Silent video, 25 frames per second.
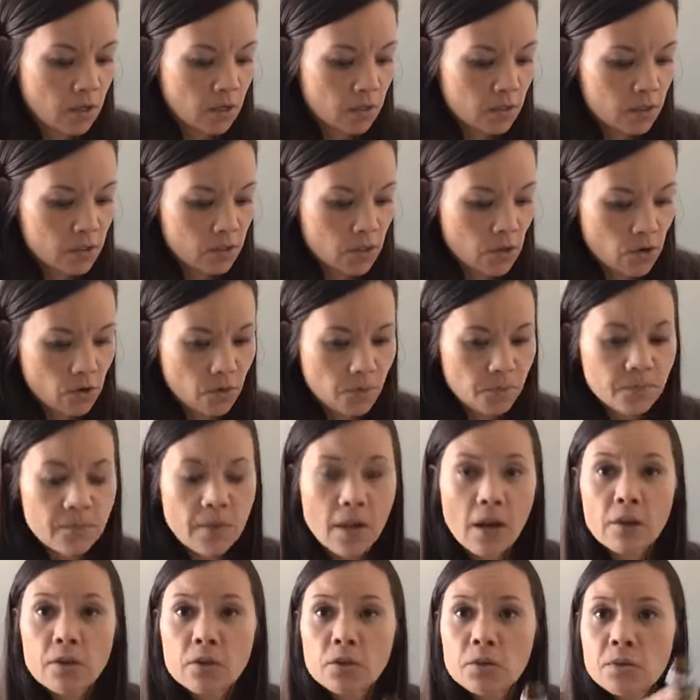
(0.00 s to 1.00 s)
So
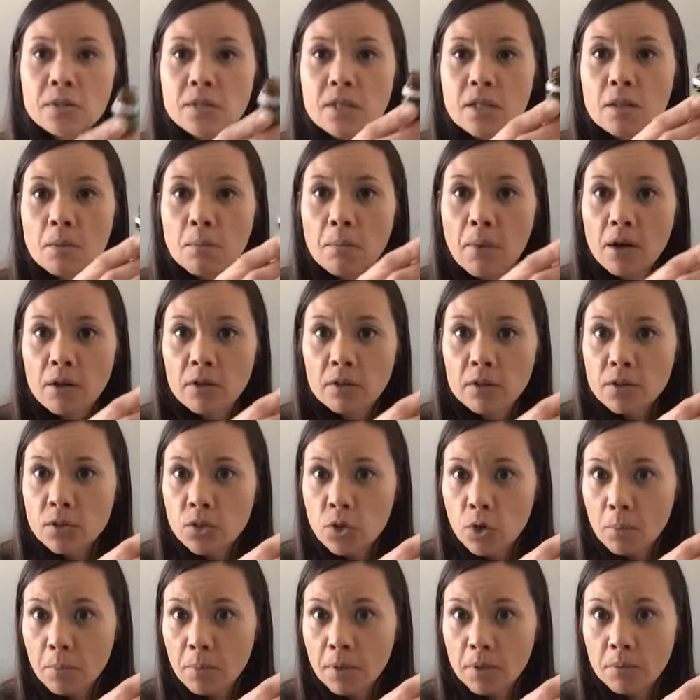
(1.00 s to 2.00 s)
now you'll see the bottle is
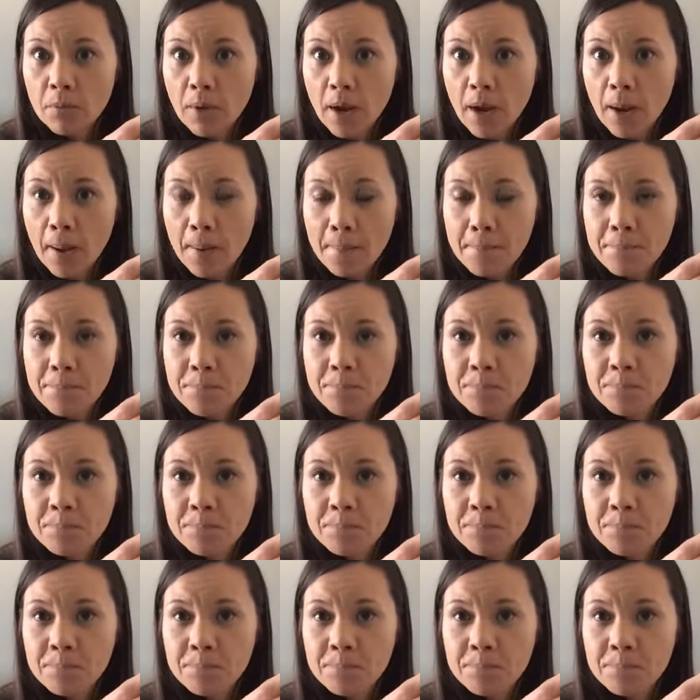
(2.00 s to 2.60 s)
open, right?